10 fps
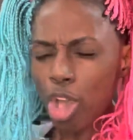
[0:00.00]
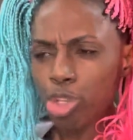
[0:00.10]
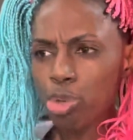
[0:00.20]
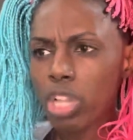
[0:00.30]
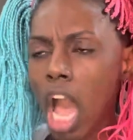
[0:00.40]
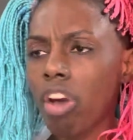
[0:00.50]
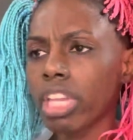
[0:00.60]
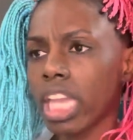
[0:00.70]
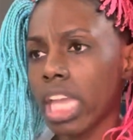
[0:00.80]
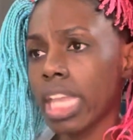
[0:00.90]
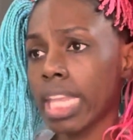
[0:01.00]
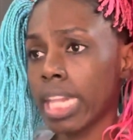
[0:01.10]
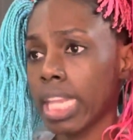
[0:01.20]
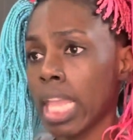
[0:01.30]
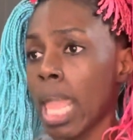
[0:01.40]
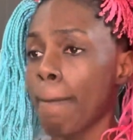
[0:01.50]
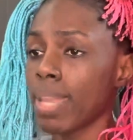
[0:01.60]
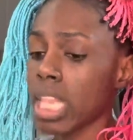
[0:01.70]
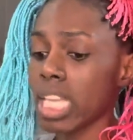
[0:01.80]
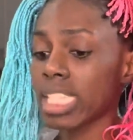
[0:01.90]
Who you calling ugly?
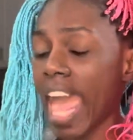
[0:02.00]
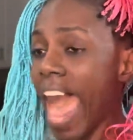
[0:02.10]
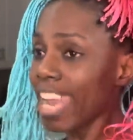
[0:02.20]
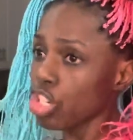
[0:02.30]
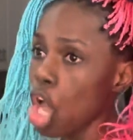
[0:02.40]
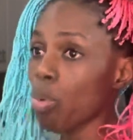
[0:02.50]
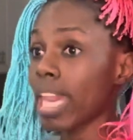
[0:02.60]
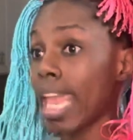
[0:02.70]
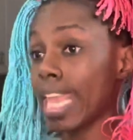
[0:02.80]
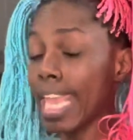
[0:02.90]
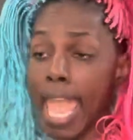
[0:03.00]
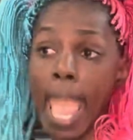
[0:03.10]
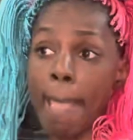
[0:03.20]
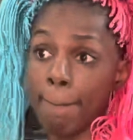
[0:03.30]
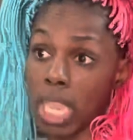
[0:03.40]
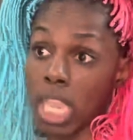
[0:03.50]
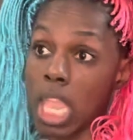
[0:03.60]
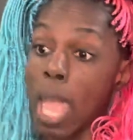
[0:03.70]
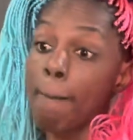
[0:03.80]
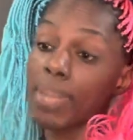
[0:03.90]
Because I know that it ain't me.
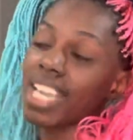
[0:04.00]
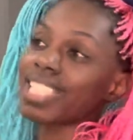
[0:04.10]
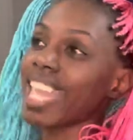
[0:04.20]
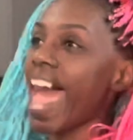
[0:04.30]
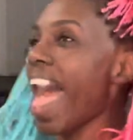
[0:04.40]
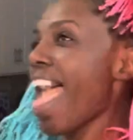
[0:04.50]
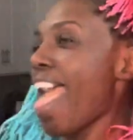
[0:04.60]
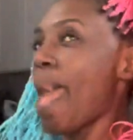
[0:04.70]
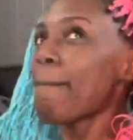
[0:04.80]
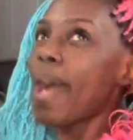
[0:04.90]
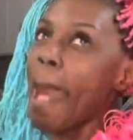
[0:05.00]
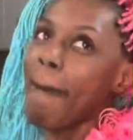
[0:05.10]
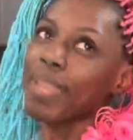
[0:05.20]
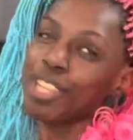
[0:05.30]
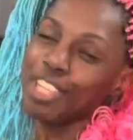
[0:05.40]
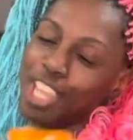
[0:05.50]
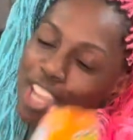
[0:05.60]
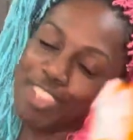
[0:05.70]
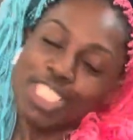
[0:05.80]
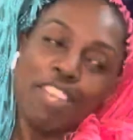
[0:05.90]
Because I am a
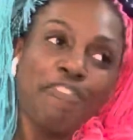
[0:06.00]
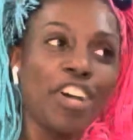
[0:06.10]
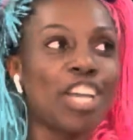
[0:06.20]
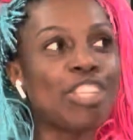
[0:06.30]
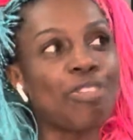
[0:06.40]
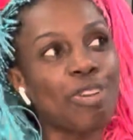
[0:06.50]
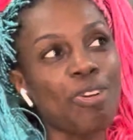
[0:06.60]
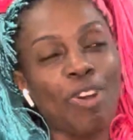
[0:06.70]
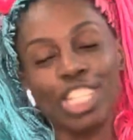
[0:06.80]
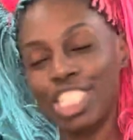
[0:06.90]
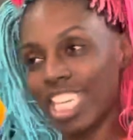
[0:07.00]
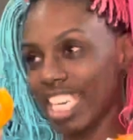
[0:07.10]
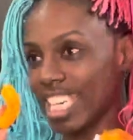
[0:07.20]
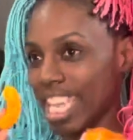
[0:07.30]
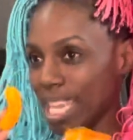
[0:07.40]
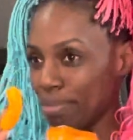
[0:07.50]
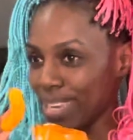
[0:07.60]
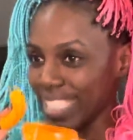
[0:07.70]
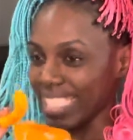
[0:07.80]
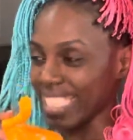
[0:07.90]
beautiful unicorn chicken nugget
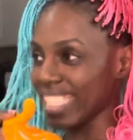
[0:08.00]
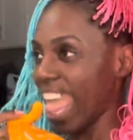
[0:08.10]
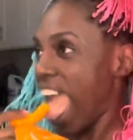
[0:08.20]
princess.